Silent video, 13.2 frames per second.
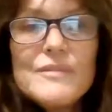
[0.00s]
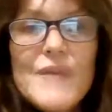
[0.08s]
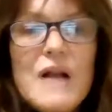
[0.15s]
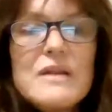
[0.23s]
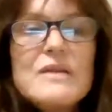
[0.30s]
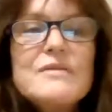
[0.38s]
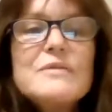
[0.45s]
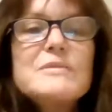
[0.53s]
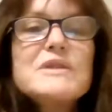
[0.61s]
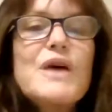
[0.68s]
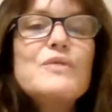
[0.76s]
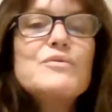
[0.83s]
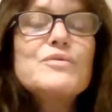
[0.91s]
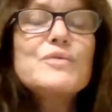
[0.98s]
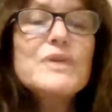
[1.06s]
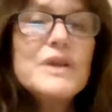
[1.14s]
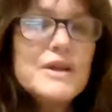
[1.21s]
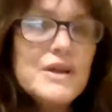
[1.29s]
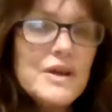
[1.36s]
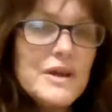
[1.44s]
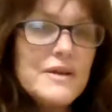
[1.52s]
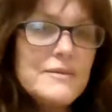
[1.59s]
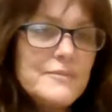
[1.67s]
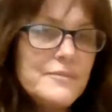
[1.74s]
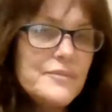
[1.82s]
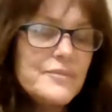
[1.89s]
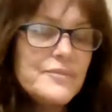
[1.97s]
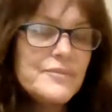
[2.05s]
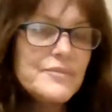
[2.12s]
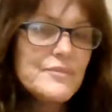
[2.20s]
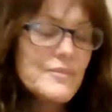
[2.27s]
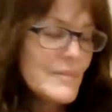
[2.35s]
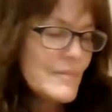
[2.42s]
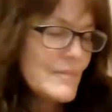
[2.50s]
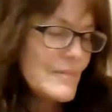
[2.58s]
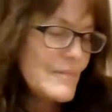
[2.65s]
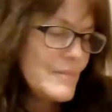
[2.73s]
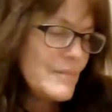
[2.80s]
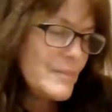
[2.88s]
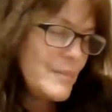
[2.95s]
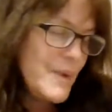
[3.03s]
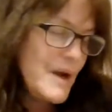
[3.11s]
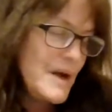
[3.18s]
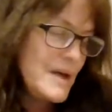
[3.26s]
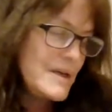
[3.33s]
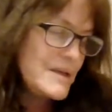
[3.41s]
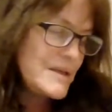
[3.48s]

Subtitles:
All of them sound really good, but